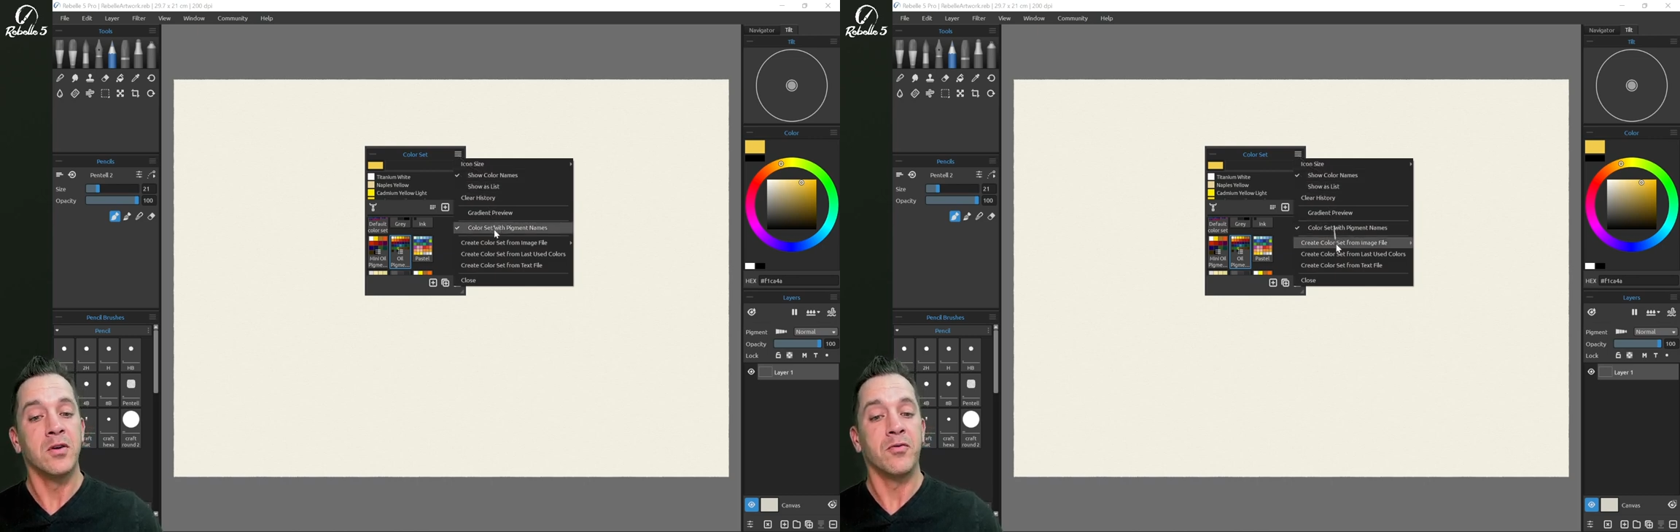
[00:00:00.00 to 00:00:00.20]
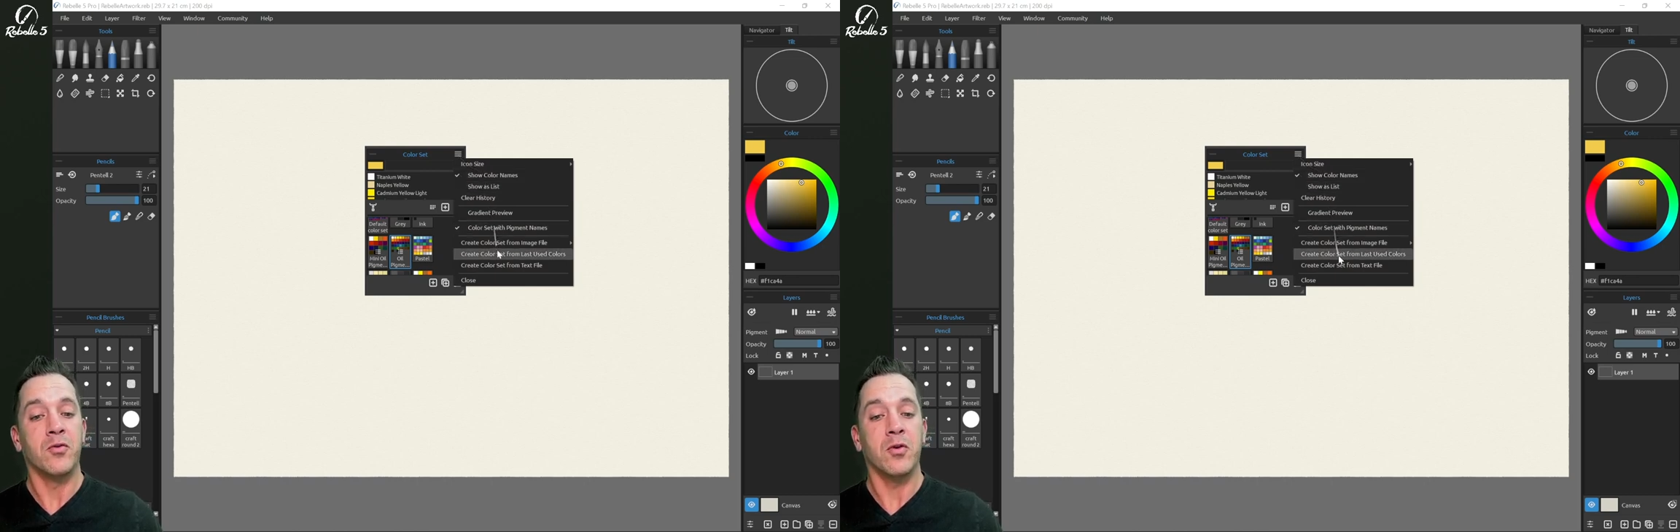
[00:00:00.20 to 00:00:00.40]

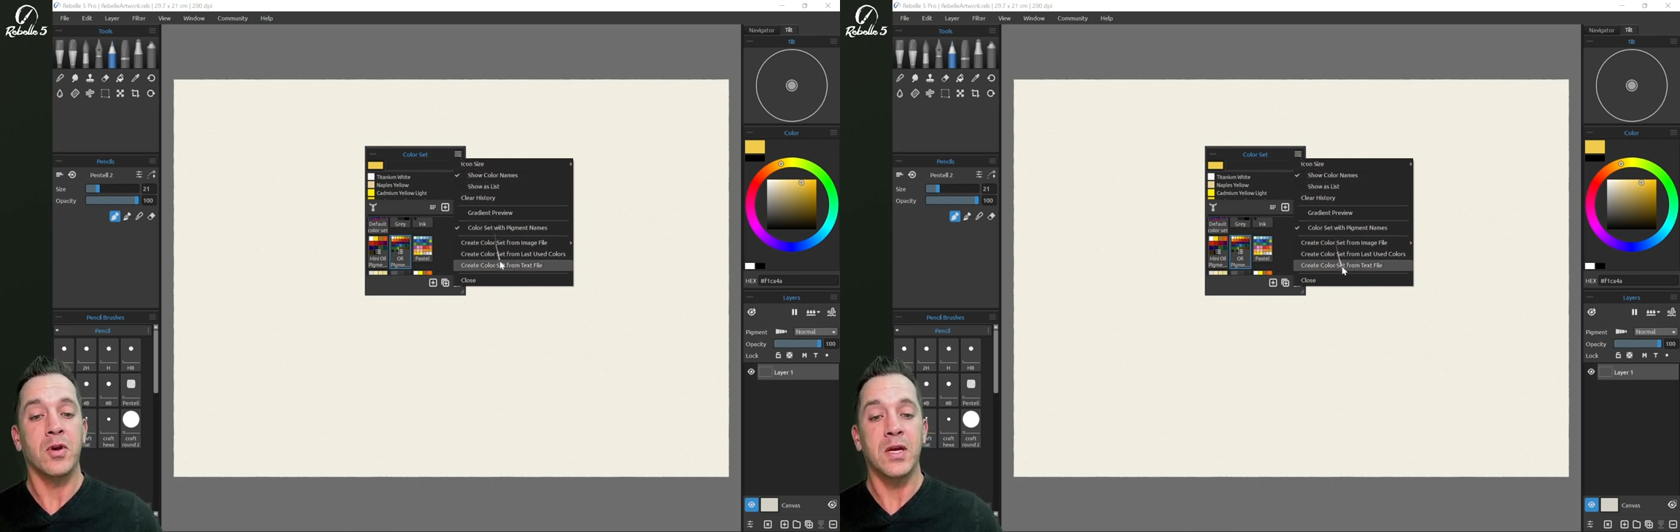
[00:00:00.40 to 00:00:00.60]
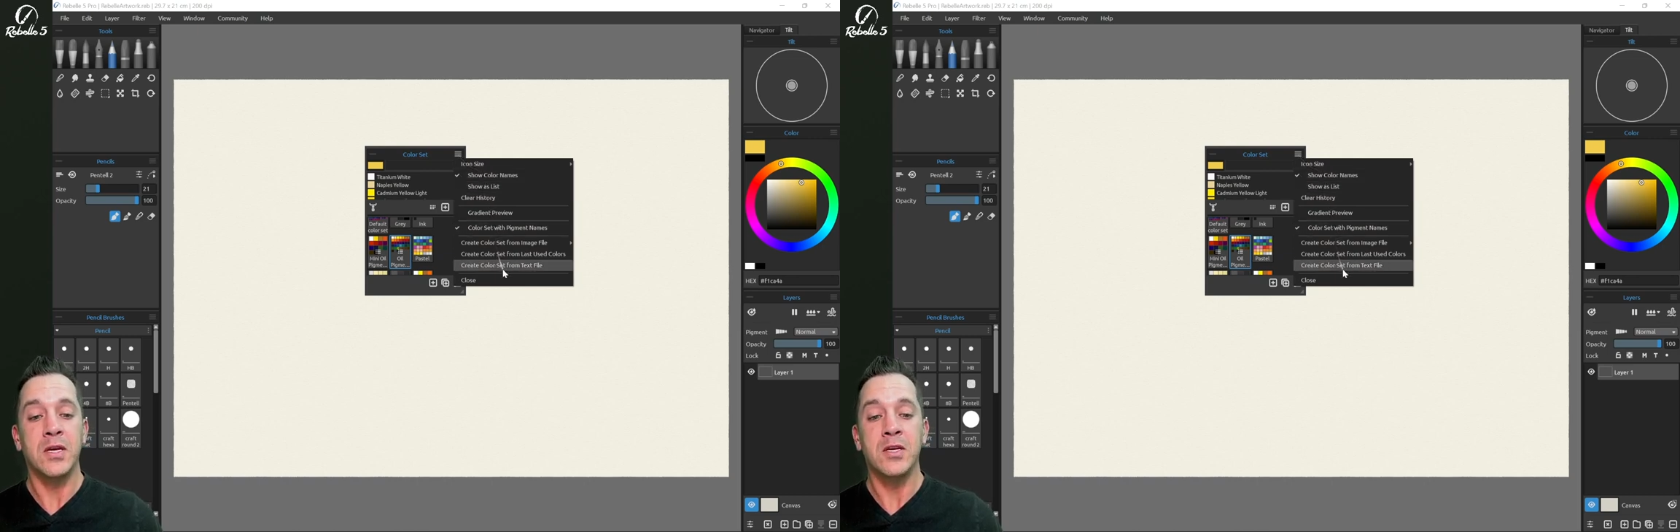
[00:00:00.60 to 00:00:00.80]

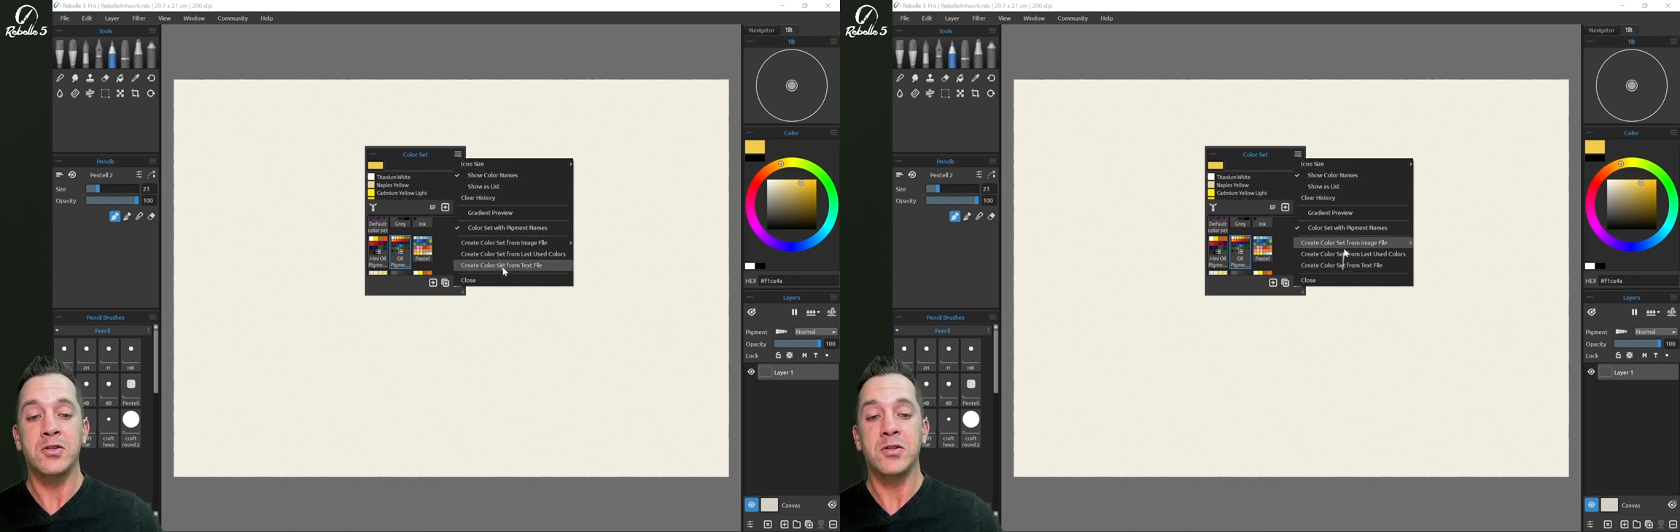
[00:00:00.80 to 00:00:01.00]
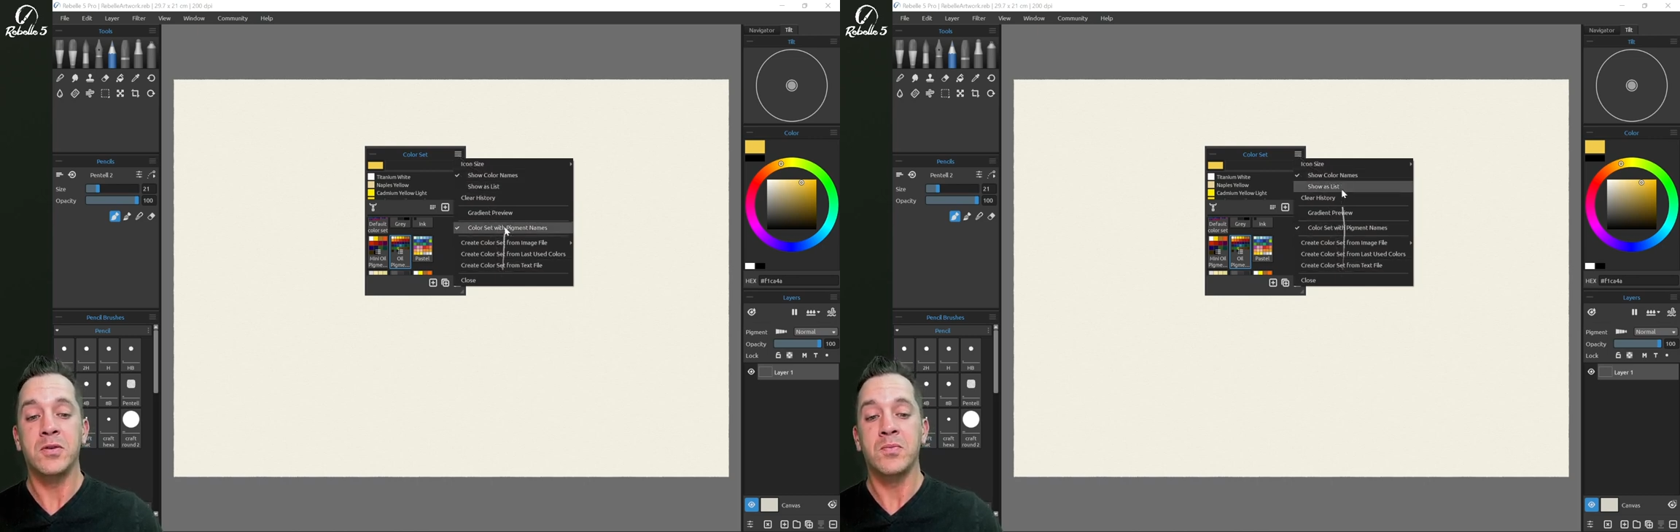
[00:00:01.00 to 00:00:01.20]
for
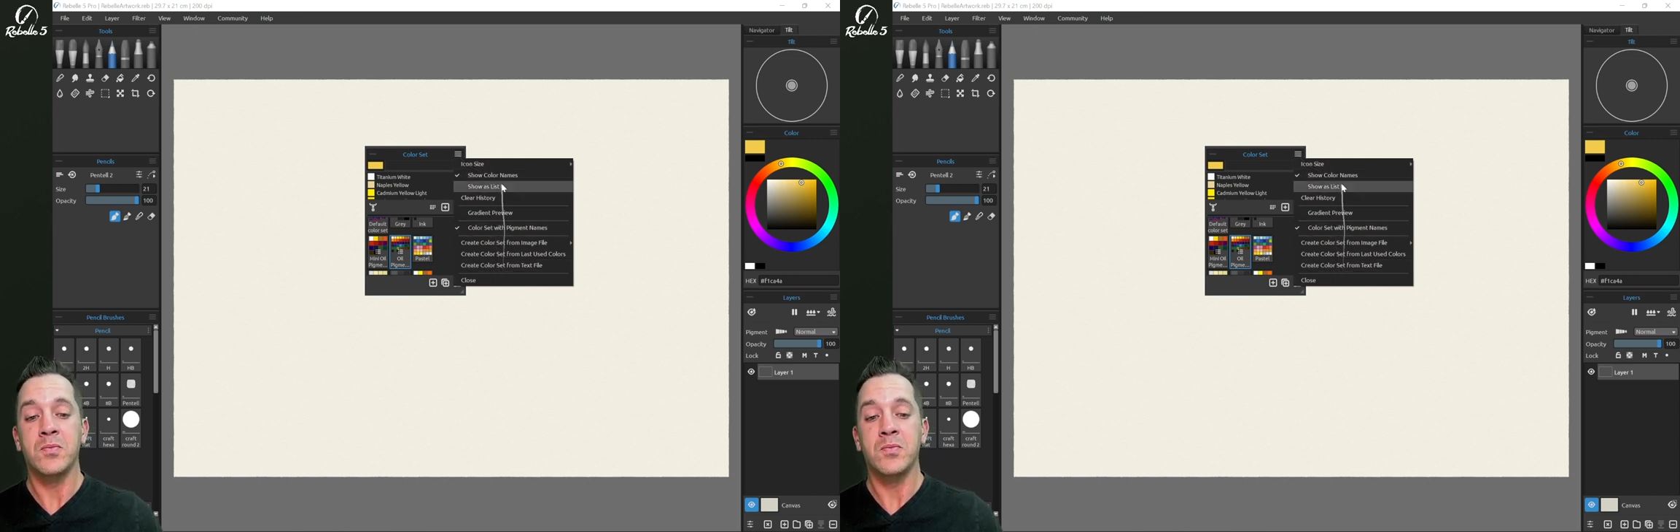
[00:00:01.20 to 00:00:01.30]
each